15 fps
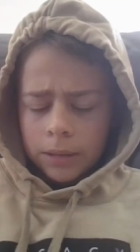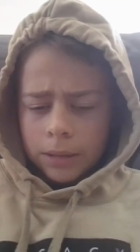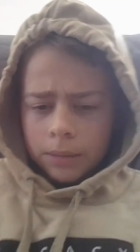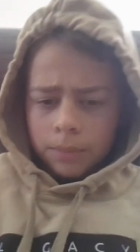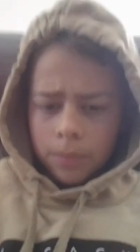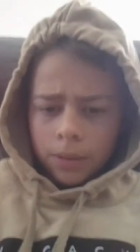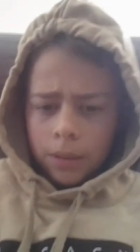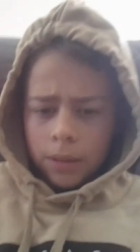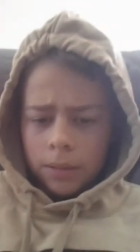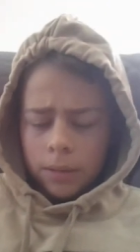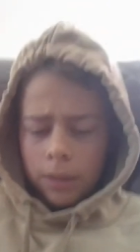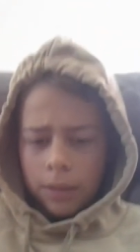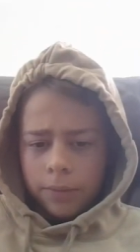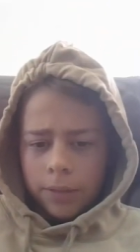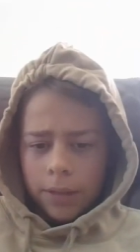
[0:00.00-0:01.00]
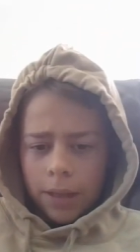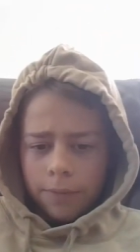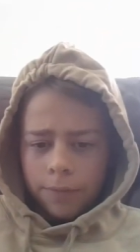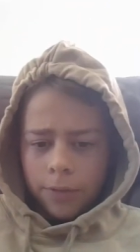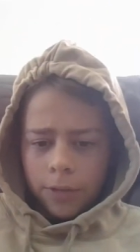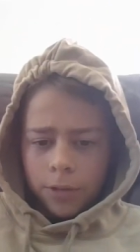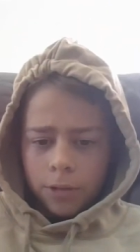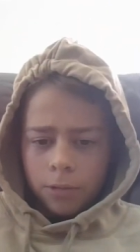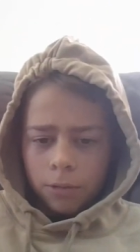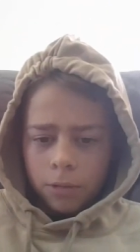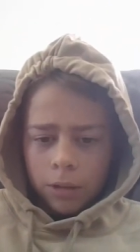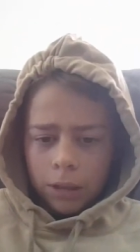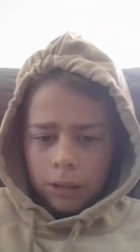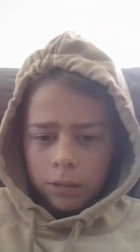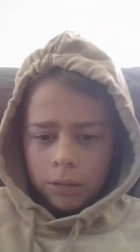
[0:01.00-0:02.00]
but after that first
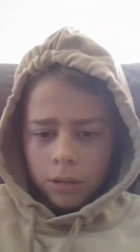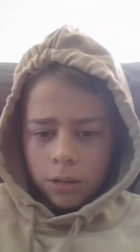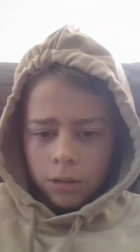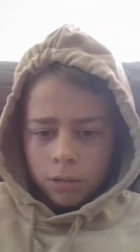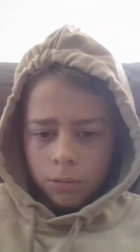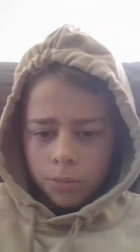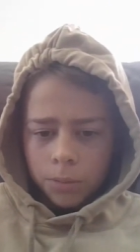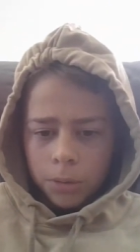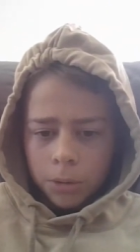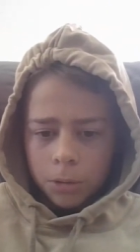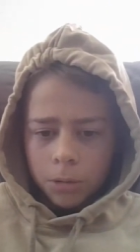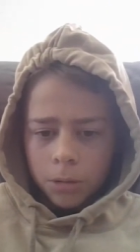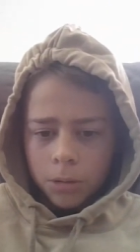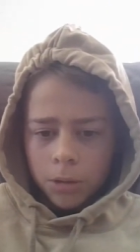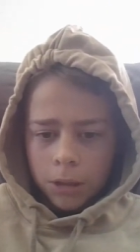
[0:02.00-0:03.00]
quarter, it was just all port.